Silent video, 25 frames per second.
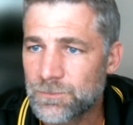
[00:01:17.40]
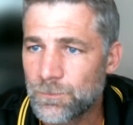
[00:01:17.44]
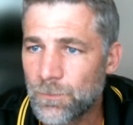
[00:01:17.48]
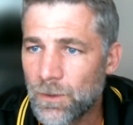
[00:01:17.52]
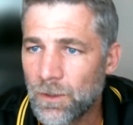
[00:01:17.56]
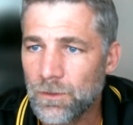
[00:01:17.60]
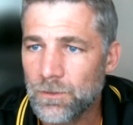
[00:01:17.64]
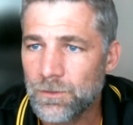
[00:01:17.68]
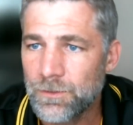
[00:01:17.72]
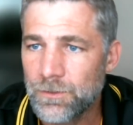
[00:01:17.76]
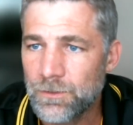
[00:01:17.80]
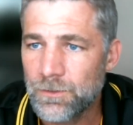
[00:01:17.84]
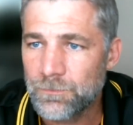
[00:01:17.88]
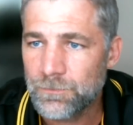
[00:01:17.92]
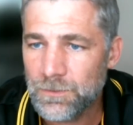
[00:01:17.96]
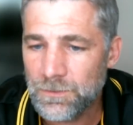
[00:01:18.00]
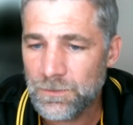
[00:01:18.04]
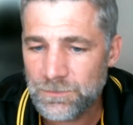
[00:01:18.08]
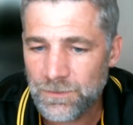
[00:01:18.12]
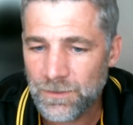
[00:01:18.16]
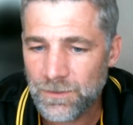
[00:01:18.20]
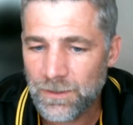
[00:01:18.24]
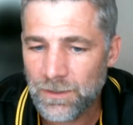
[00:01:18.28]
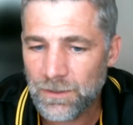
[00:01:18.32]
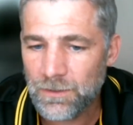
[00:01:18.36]
smaller
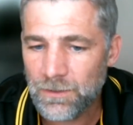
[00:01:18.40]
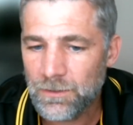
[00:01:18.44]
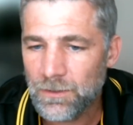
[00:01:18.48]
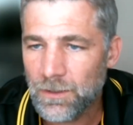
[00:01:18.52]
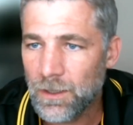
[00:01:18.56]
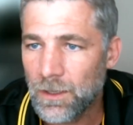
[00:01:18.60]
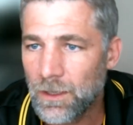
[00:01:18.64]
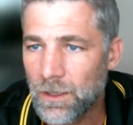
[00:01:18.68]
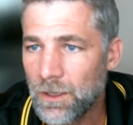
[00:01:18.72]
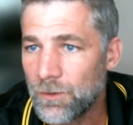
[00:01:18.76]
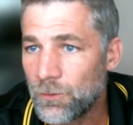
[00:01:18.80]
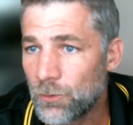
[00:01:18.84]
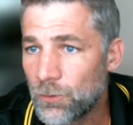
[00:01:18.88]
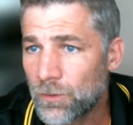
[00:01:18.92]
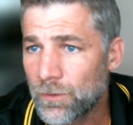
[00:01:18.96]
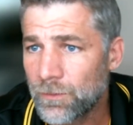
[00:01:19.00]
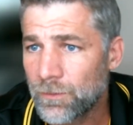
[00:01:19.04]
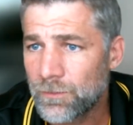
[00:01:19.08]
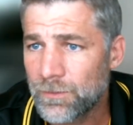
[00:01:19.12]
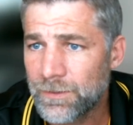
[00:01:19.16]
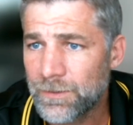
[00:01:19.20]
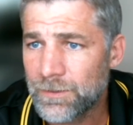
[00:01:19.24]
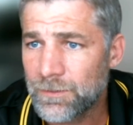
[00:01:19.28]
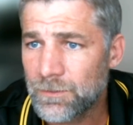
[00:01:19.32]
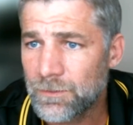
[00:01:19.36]
university,
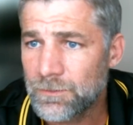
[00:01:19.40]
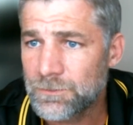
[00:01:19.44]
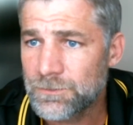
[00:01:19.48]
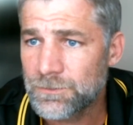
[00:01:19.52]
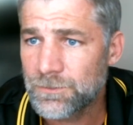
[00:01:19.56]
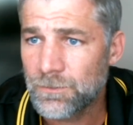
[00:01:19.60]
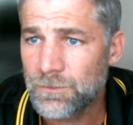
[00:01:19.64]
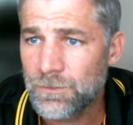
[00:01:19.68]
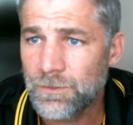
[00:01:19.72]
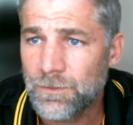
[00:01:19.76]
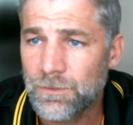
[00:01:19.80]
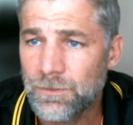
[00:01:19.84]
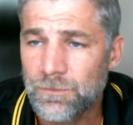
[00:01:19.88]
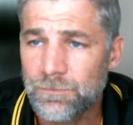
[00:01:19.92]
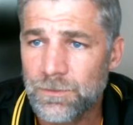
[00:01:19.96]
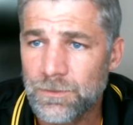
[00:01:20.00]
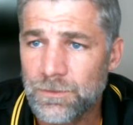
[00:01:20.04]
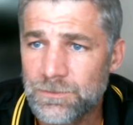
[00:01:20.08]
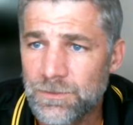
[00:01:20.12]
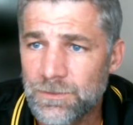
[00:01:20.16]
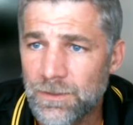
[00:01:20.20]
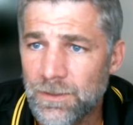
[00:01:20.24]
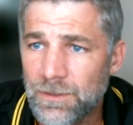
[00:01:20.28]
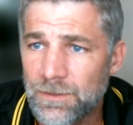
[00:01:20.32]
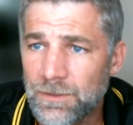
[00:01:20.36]
Northern Arizona
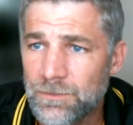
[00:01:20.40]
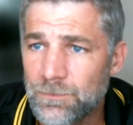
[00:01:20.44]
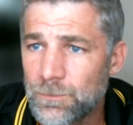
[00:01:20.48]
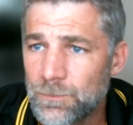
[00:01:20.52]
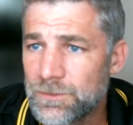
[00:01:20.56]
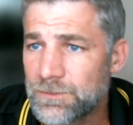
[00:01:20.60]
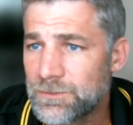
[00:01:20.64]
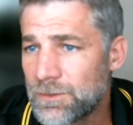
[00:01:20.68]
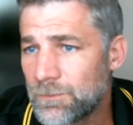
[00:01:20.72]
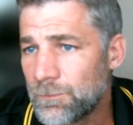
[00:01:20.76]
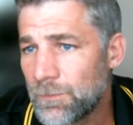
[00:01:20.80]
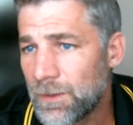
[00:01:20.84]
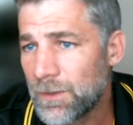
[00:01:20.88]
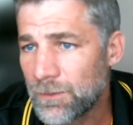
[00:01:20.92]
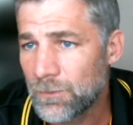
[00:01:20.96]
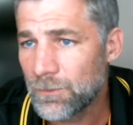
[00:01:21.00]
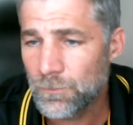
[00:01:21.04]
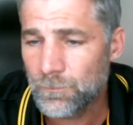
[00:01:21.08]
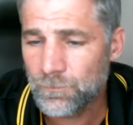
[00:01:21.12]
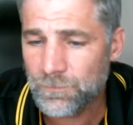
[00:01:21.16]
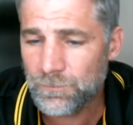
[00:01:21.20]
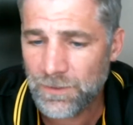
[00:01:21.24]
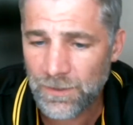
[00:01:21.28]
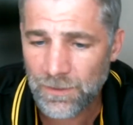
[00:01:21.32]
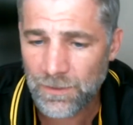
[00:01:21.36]
University. It was in my
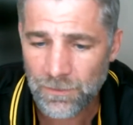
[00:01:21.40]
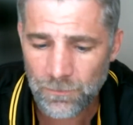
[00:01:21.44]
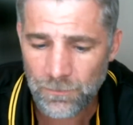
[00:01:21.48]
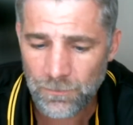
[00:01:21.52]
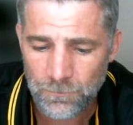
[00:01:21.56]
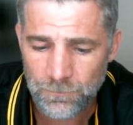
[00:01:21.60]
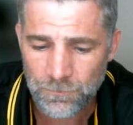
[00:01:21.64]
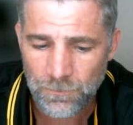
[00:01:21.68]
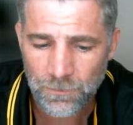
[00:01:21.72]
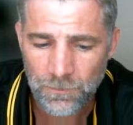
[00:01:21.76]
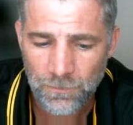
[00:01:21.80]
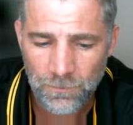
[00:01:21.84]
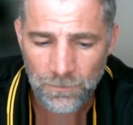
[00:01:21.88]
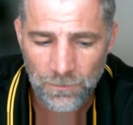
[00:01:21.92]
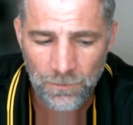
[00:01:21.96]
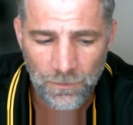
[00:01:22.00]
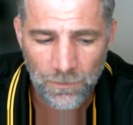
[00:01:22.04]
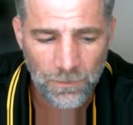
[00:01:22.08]
hometown.